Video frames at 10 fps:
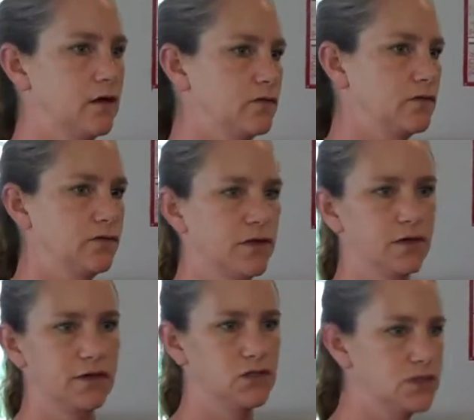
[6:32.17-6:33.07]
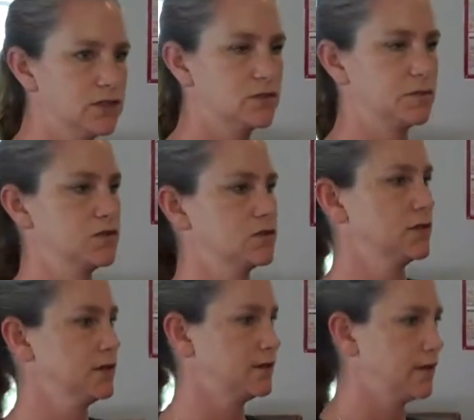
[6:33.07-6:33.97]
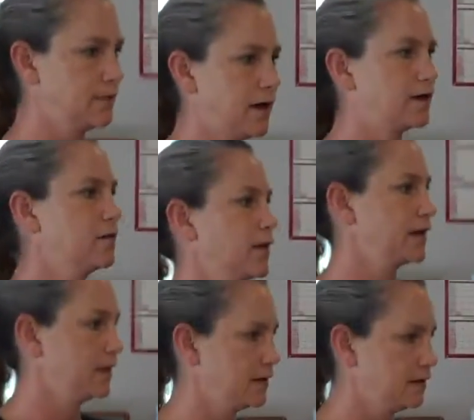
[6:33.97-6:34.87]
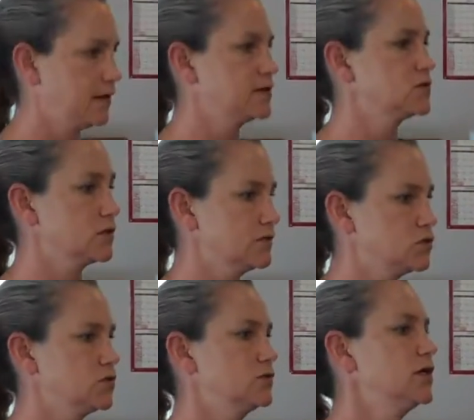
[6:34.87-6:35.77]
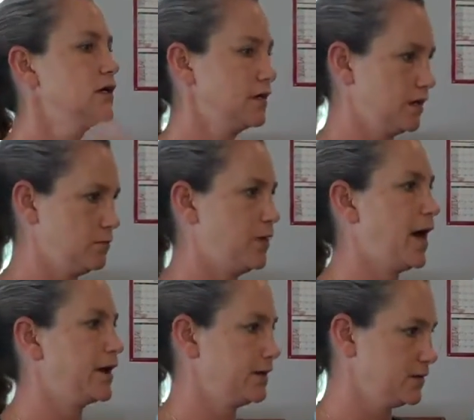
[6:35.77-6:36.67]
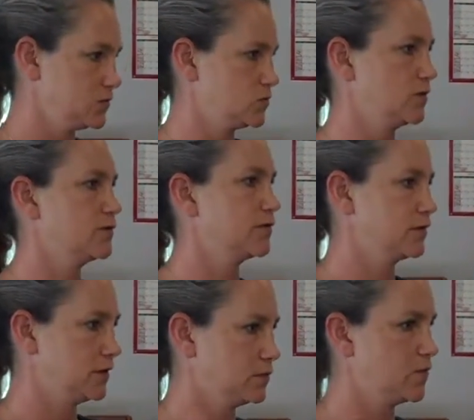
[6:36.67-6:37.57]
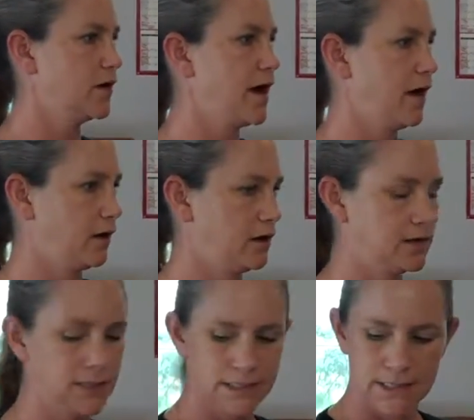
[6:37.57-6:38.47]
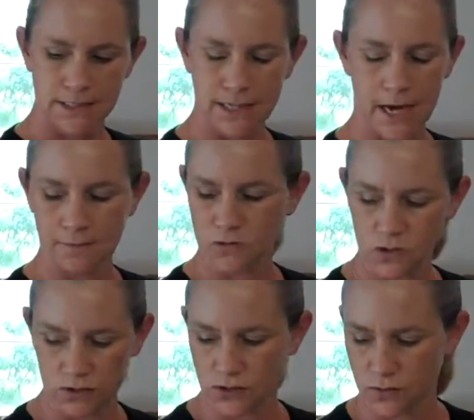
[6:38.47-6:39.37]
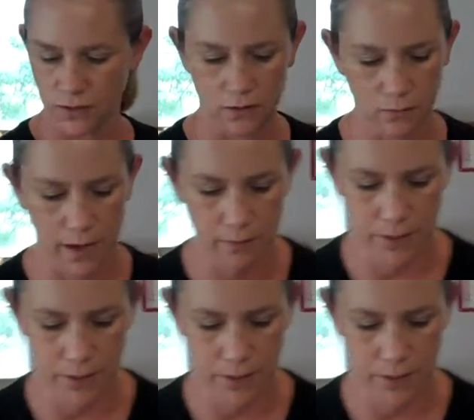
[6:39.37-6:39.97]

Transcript: If you feel any shin splints or anything like that, come back in and let us service you, get them back into the store for a little more add-on. So you can do it either way.